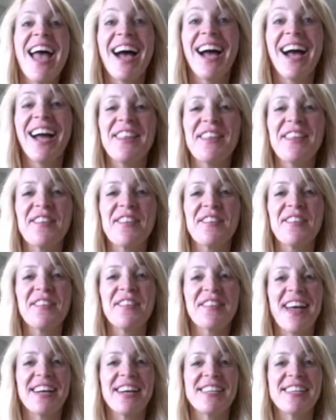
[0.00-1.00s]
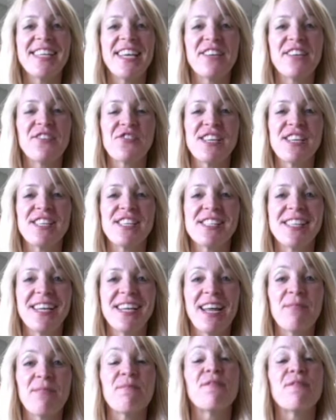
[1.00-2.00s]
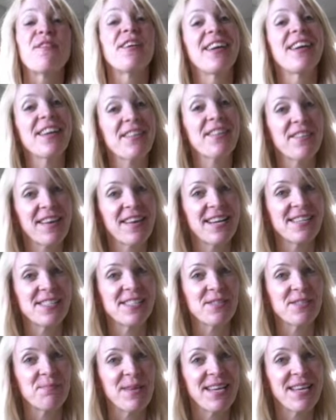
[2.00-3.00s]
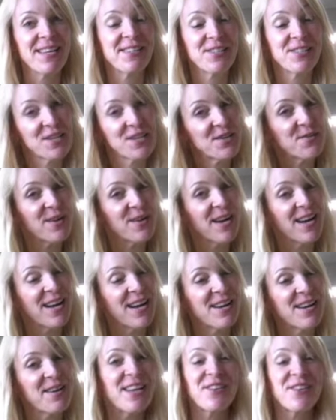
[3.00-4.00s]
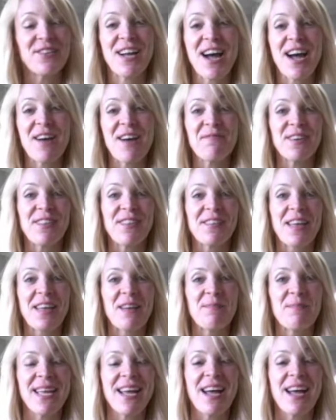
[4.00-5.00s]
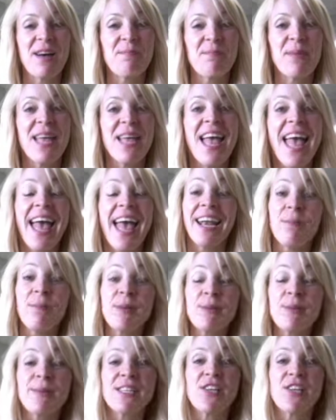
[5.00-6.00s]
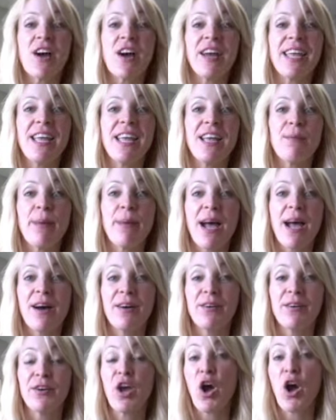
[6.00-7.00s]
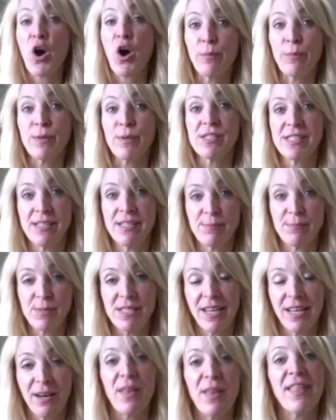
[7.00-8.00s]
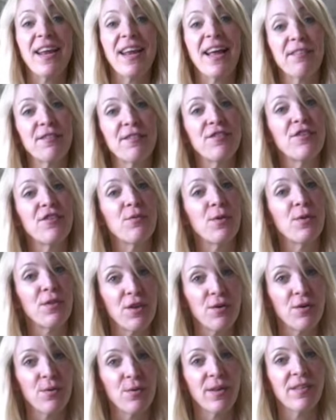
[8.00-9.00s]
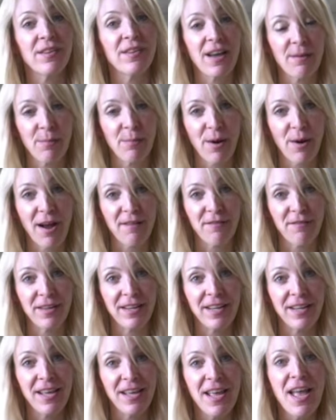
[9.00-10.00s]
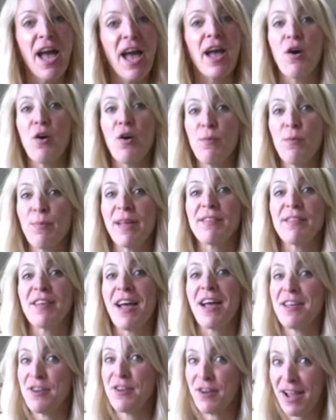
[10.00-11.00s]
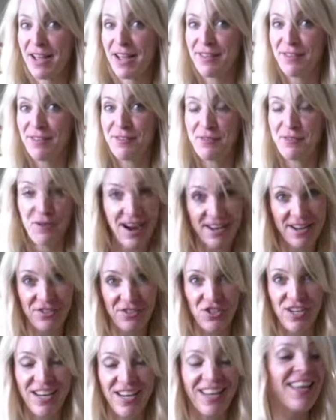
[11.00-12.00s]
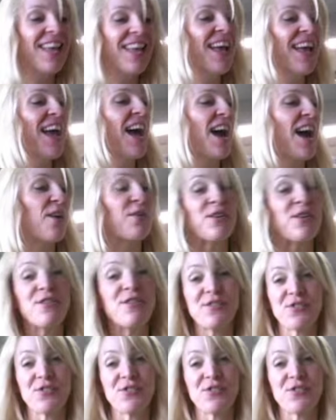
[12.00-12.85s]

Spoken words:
Hi, this is Katya Andresen. I'm very excited to speak to you at your conference coming up. And I'm going to be talking about Homer Simpson and what that has to do with you as a nonprofit. I hope that's got your head scratching, or you